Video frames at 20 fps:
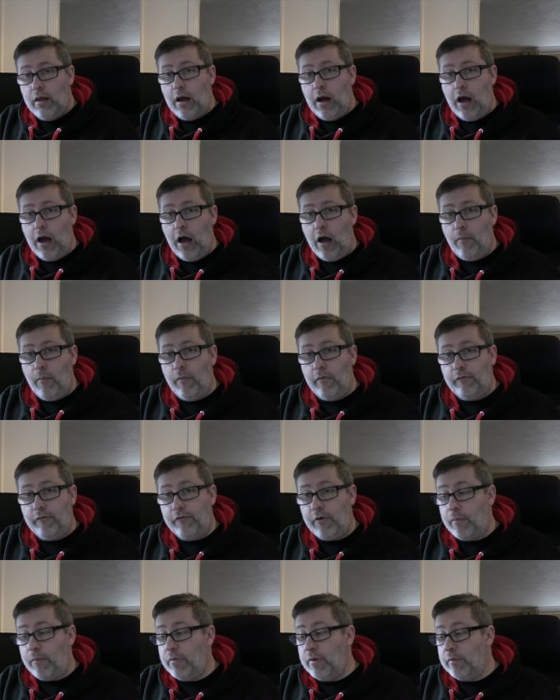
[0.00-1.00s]
um,
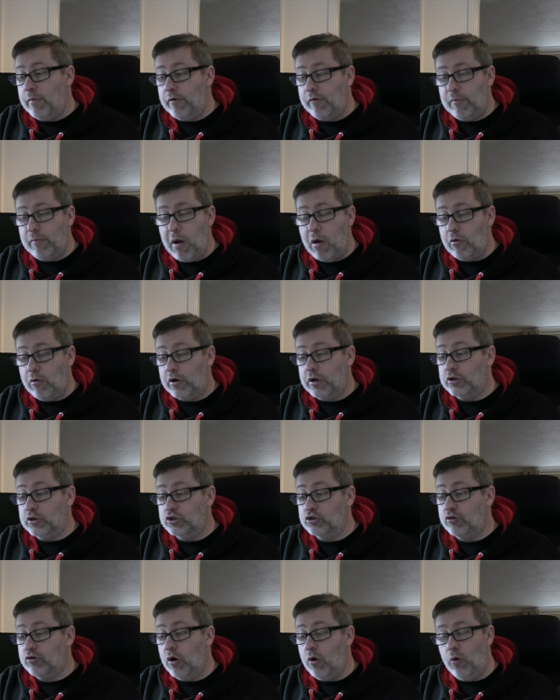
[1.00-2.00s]
from the remote
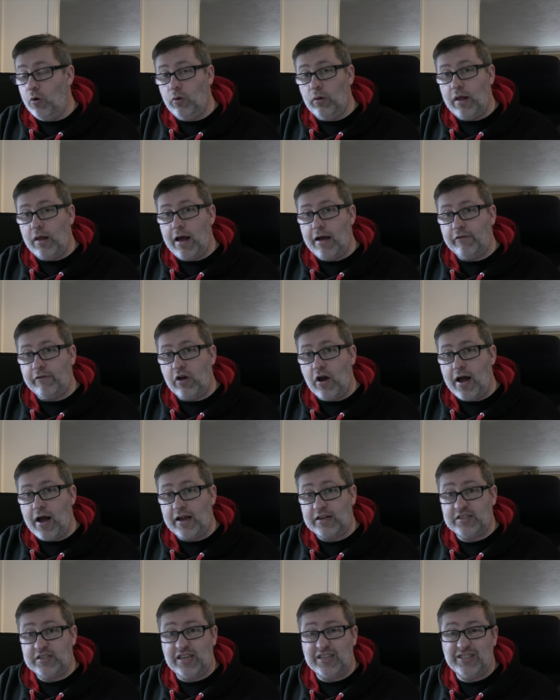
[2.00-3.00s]
control, I've got
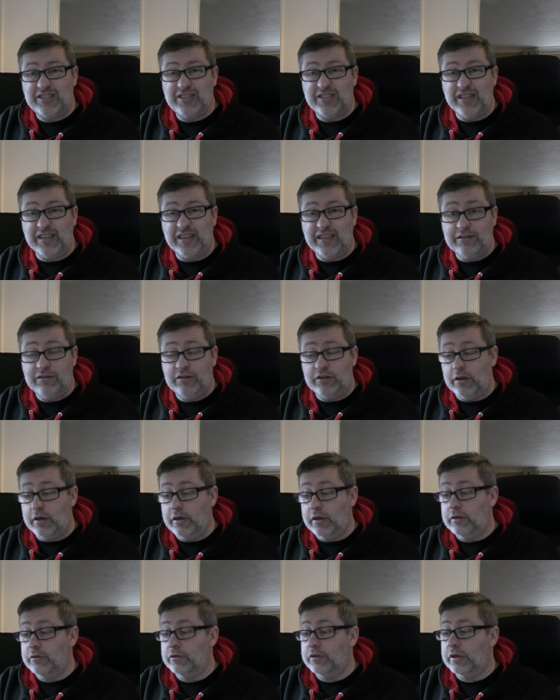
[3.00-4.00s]
access to the,
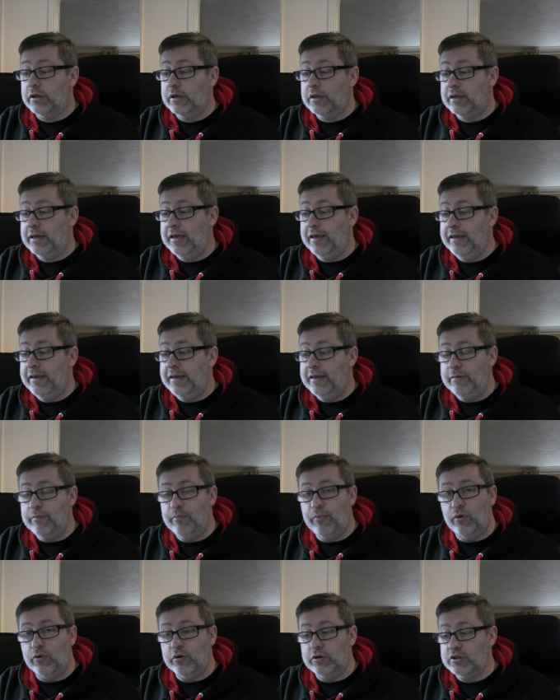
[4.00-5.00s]
the, the, key
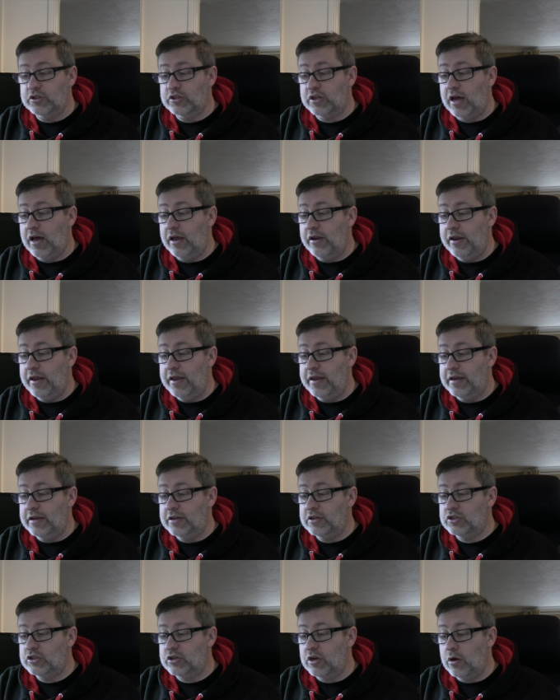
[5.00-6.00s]
buttons that I
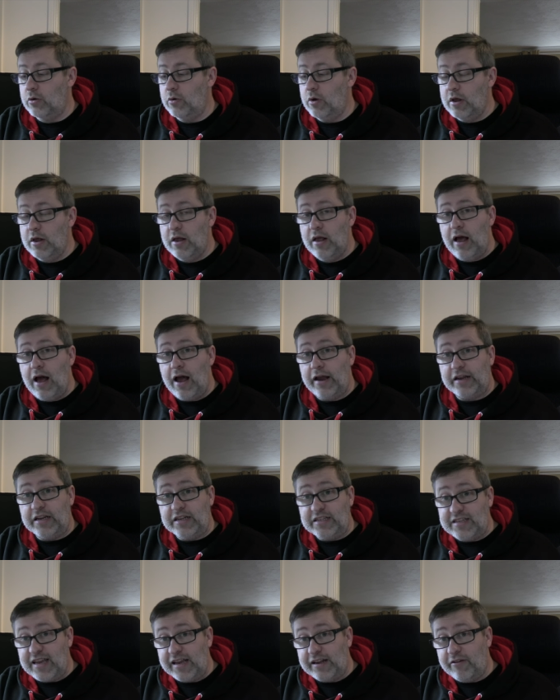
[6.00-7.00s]
need. So I can
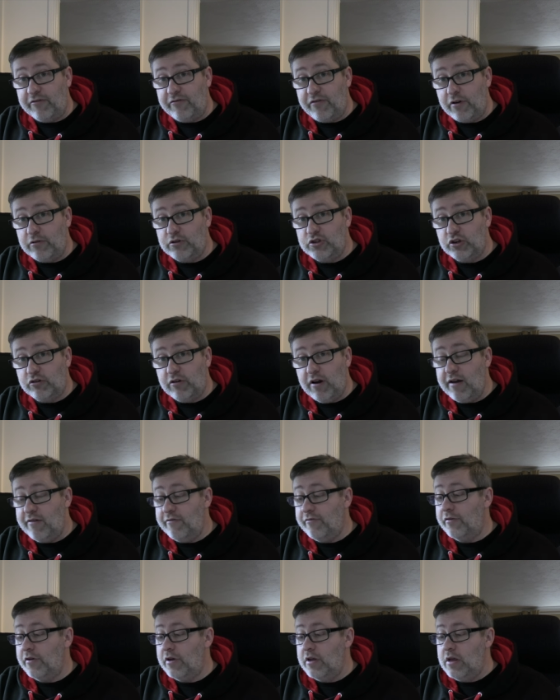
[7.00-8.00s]
take a
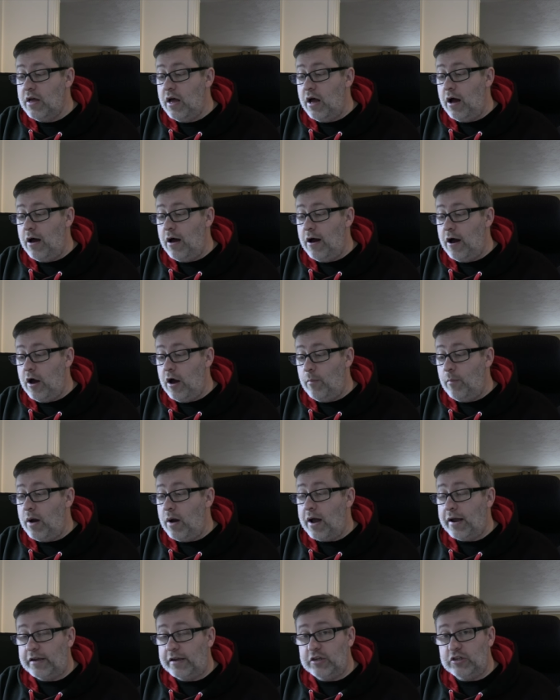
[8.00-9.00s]
photograph, um,
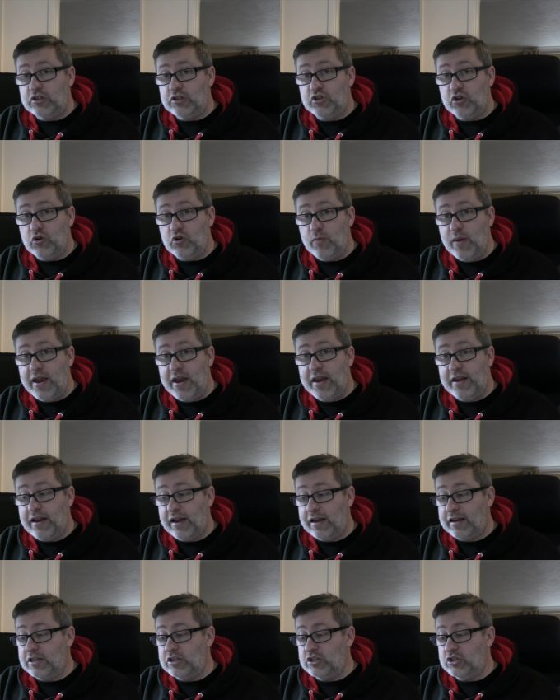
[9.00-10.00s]
I can zoom in,
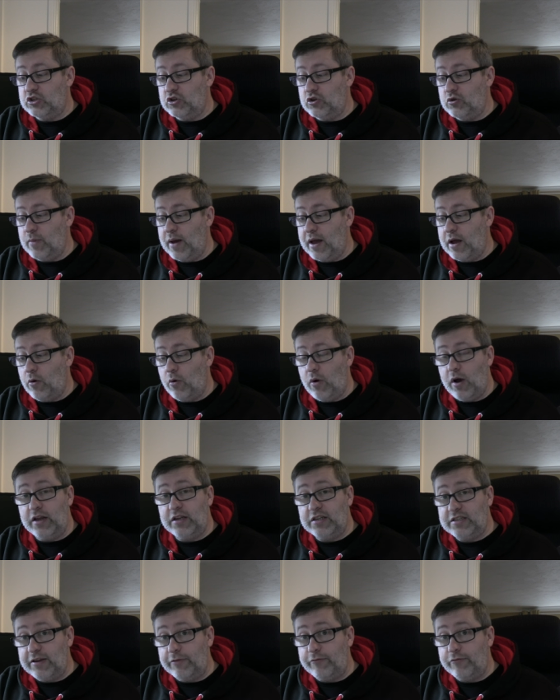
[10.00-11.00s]
I can zoom out
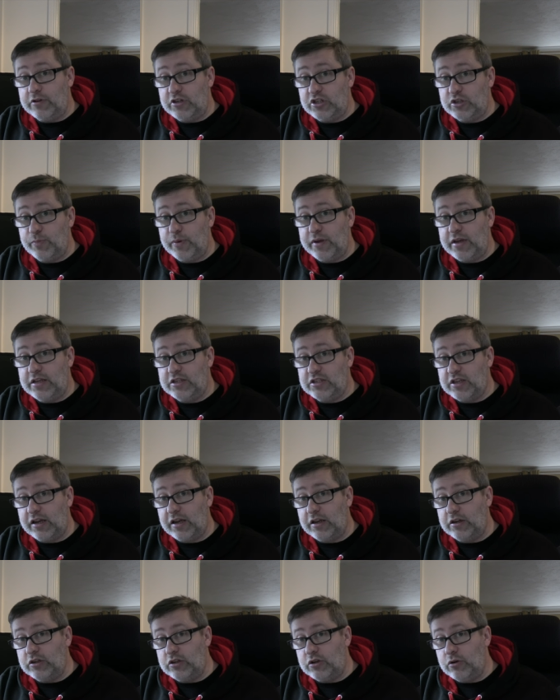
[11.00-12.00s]
at different speeds. I
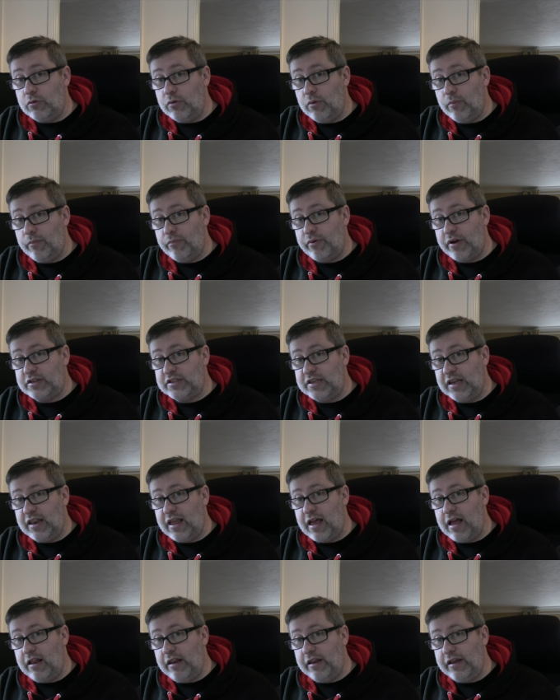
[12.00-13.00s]
can do press it
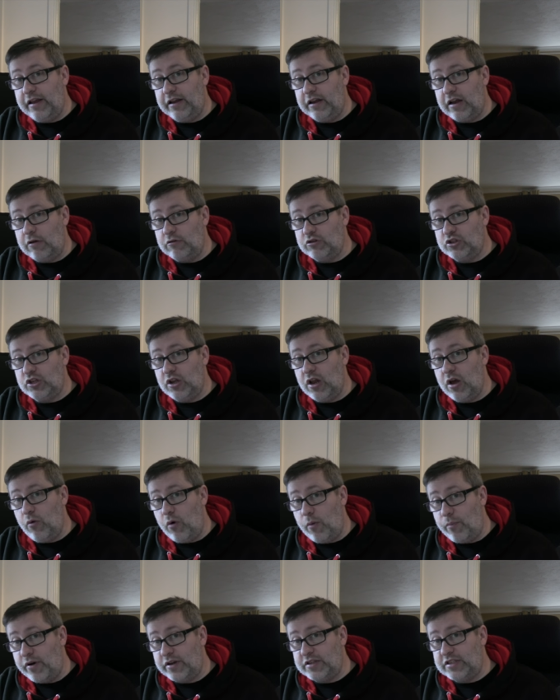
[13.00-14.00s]
lightly and go slow
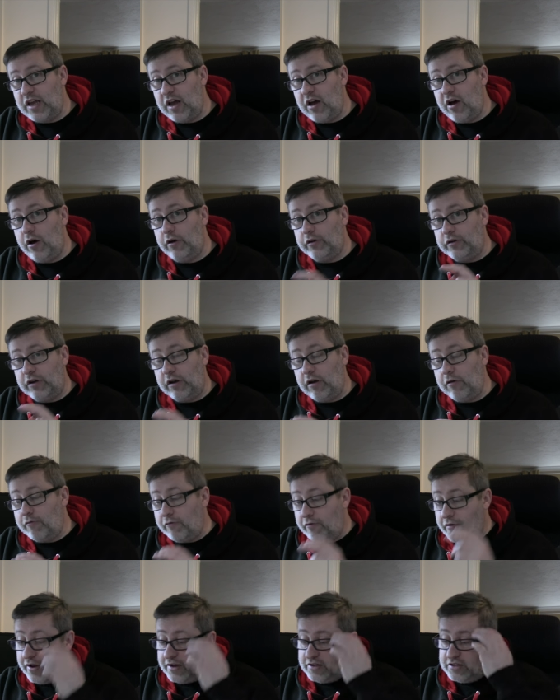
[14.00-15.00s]
or press it hard and go
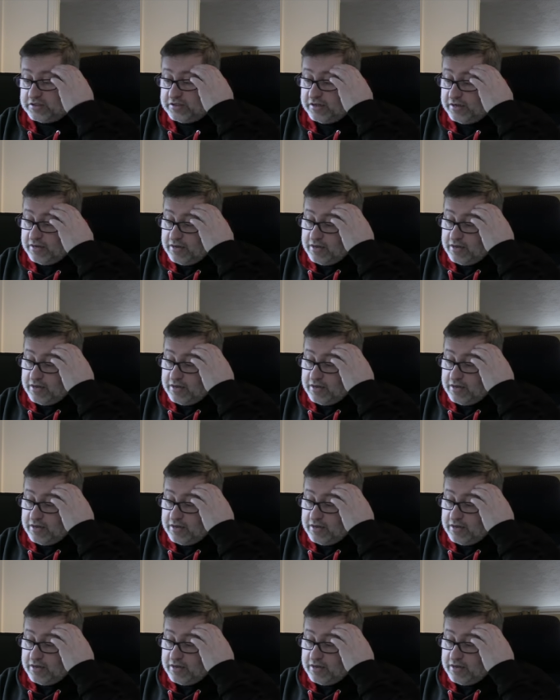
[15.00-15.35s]
fast.